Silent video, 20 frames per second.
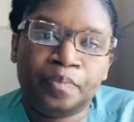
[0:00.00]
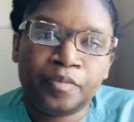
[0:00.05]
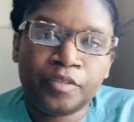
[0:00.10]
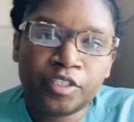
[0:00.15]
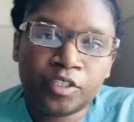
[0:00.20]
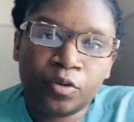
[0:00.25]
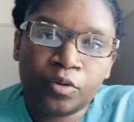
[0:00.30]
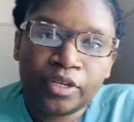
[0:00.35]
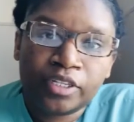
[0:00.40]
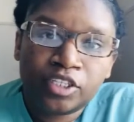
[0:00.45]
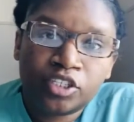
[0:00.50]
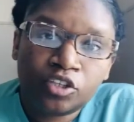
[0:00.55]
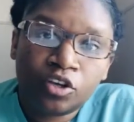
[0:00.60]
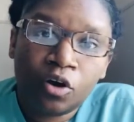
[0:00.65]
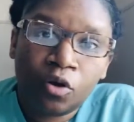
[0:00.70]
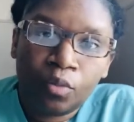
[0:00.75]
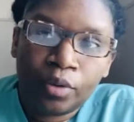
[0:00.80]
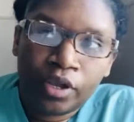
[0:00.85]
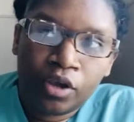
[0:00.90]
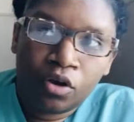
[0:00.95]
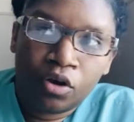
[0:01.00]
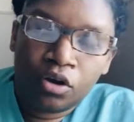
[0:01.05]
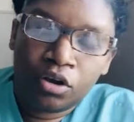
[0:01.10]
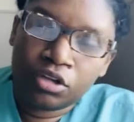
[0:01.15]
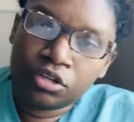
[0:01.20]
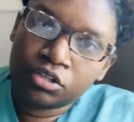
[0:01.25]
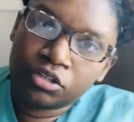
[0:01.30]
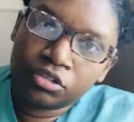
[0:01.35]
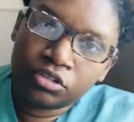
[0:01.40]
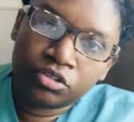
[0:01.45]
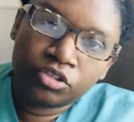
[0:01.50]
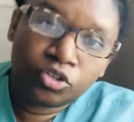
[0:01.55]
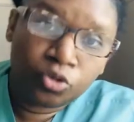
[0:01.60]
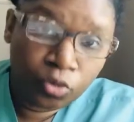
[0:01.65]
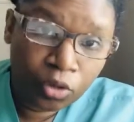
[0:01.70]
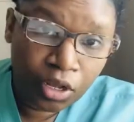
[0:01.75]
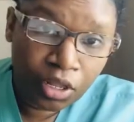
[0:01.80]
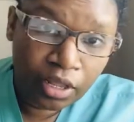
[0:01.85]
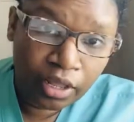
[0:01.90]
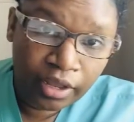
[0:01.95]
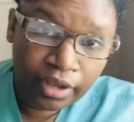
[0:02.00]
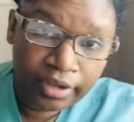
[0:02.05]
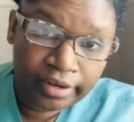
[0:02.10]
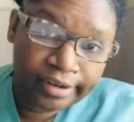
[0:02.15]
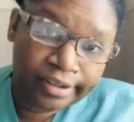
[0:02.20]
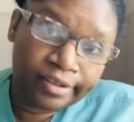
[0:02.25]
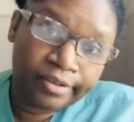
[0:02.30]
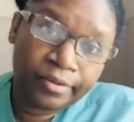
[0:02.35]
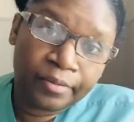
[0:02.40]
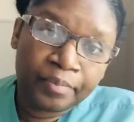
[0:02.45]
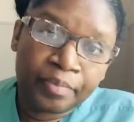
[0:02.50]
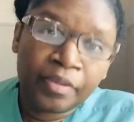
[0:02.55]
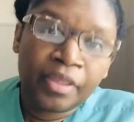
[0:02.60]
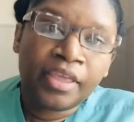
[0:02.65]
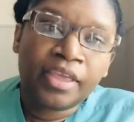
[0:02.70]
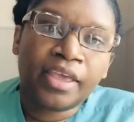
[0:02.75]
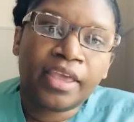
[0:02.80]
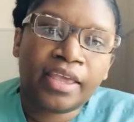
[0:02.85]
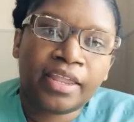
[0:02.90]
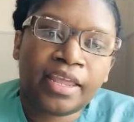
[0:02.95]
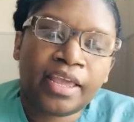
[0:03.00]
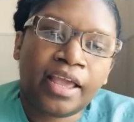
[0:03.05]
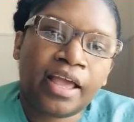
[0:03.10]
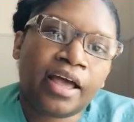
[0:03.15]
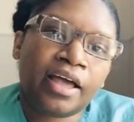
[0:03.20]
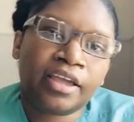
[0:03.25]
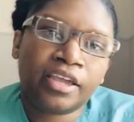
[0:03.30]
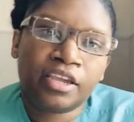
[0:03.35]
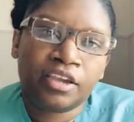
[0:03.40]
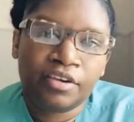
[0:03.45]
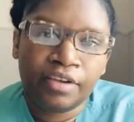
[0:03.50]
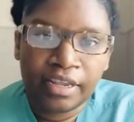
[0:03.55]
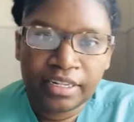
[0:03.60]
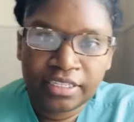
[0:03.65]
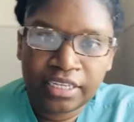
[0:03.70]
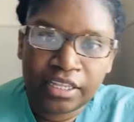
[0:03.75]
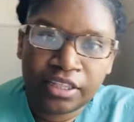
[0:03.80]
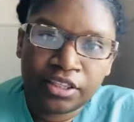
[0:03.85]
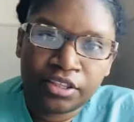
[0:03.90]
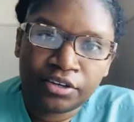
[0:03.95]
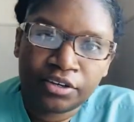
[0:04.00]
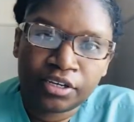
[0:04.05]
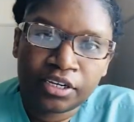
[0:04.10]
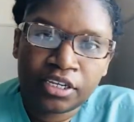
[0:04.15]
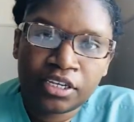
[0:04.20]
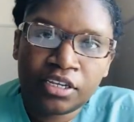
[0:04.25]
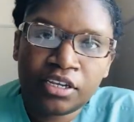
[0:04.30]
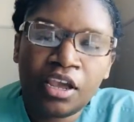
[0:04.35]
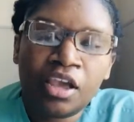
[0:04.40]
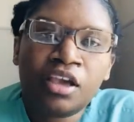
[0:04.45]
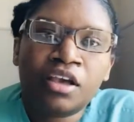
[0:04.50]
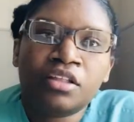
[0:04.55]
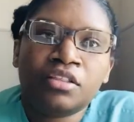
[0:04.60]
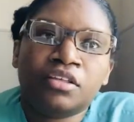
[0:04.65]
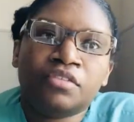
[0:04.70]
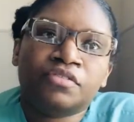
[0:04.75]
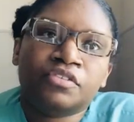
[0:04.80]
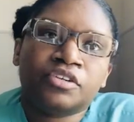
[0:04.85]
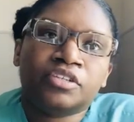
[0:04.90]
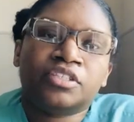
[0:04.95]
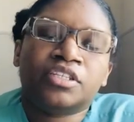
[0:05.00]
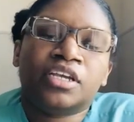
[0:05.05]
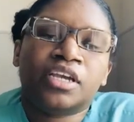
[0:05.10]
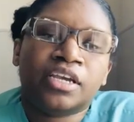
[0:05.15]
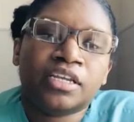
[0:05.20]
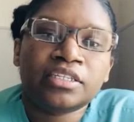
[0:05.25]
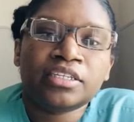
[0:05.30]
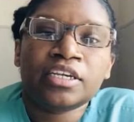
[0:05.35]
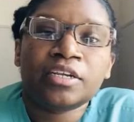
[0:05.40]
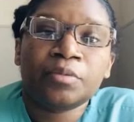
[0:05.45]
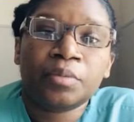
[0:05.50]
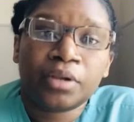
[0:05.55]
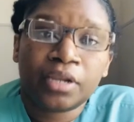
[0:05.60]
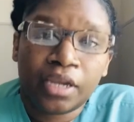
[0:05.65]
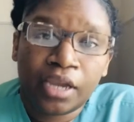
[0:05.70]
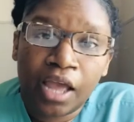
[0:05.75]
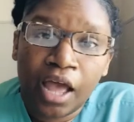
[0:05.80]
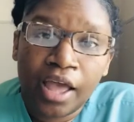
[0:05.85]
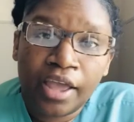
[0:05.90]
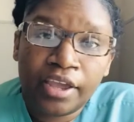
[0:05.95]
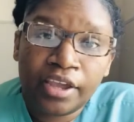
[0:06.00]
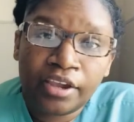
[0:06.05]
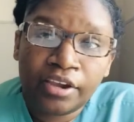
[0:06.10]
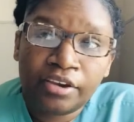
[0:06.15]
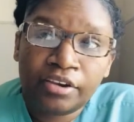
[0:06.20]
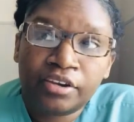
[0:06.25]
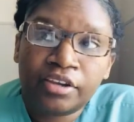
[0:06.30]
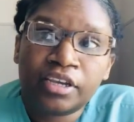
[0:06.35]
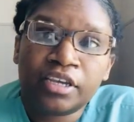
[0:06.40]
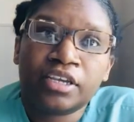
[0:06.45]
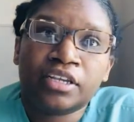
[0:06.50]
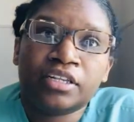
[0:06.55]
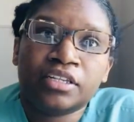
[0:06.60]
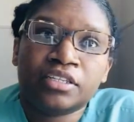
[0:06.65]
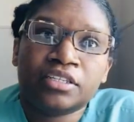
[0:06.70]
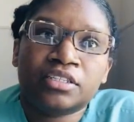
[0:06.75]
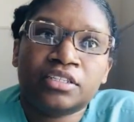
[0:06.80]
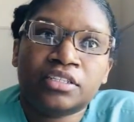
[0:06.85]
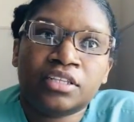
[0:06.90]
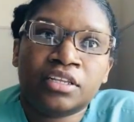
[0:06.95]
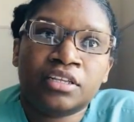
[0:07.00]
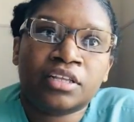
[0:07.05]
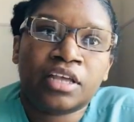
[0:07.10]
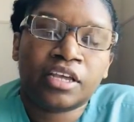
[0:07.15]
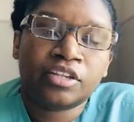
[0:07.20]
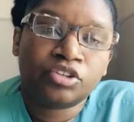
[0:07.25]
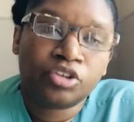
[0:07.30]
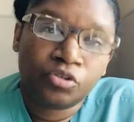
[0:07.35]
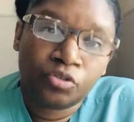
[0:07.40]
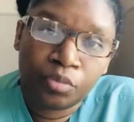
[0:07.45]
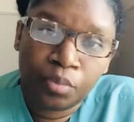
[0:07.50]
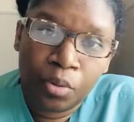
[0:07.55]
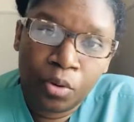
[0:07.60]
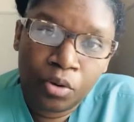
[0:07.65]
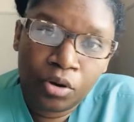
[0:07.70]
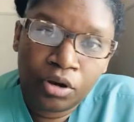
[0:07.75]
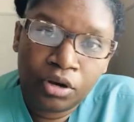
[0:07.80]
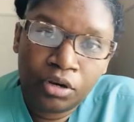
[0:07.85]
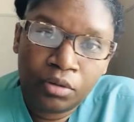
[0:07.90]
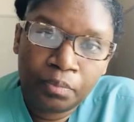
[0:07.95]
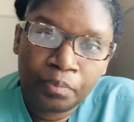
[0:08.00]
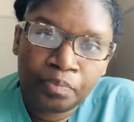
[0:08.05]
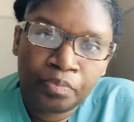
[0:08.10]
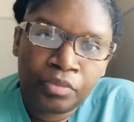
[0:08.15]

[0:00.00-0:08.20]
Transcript: So it's going on 2 o'clock now and I got here at 10.30. The first thing I did when I got here I took report.